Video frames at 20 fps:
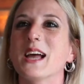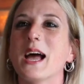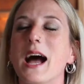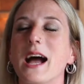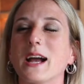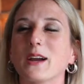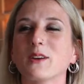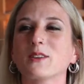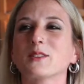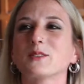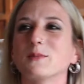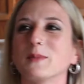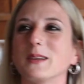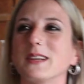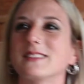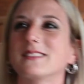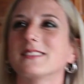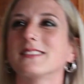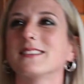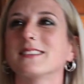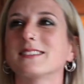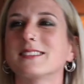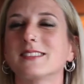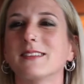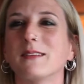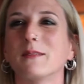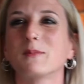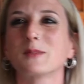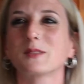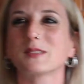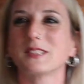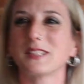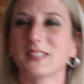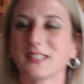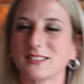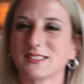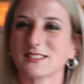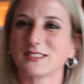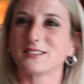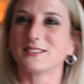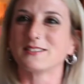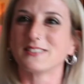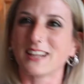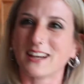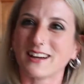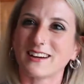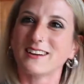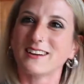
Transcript: I got to meet Bruce Dickinson, yeah.